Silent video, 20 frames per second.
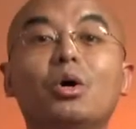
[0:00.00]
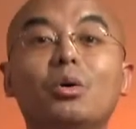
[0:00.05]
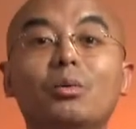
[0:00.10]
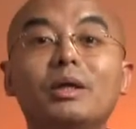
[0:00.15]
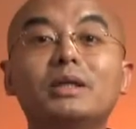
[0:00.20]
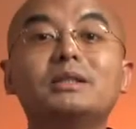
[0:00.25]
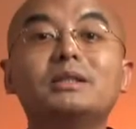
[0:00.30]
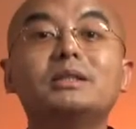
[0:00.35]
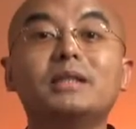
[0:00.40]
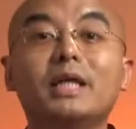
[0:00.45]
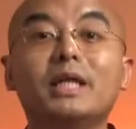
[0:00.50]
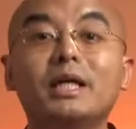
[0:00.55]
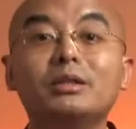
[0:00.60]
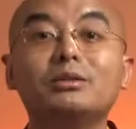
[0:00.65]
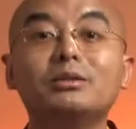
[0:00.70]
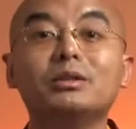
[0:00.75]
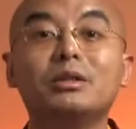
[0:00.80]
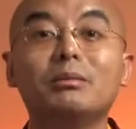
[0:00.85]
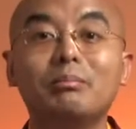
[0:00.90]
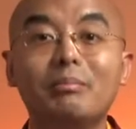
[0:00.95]
always saying
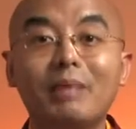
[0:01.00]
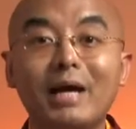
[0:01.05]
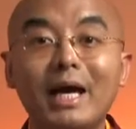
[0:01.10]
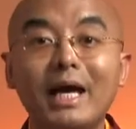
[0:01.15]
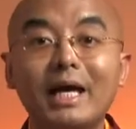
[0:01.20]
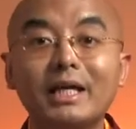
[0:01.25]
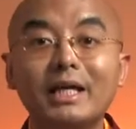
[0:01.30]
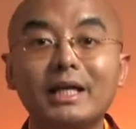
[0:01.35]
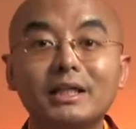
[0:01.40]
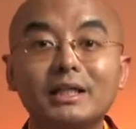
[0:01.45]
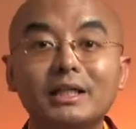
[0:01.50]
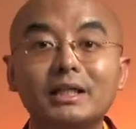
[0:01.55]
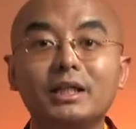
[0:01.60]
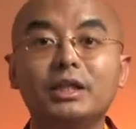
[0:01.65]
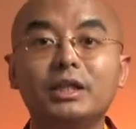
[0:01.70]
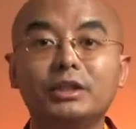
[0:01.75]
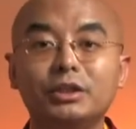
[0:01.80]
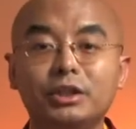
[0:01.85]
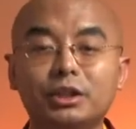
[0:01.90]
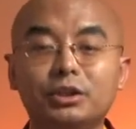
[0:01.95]
to the panic,
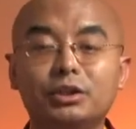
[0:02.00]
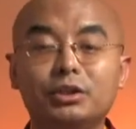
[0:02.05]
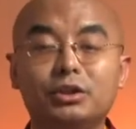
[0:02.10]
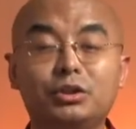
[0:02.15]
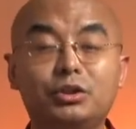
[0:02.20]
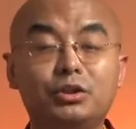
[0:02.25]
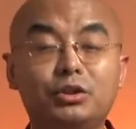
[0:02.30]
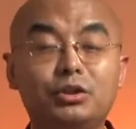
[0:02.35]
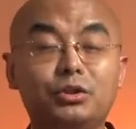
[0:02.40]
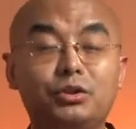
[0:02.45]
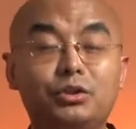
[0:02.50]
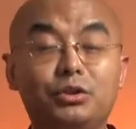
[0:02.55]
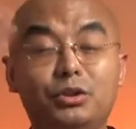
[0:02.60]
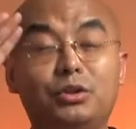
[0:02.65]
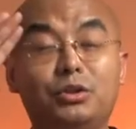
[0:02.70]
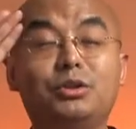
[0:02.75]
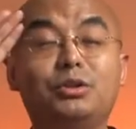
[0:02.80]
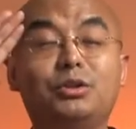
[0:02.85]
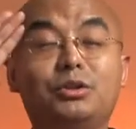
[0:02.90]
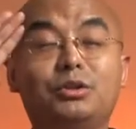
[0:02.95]
yes,
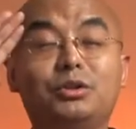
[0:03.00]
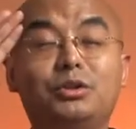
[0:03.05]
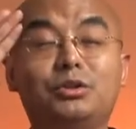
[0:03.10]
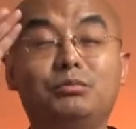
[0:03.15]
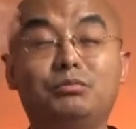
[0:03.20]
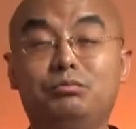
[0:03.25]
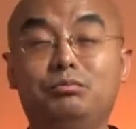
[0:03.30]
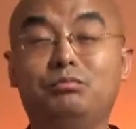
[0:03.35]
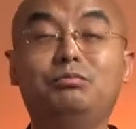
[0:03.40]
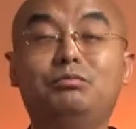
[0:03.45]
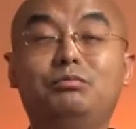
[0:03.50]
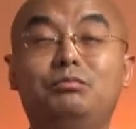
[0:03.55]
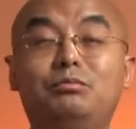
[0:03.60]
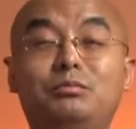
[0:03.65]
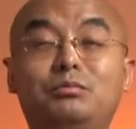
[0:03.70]
sir. Mm.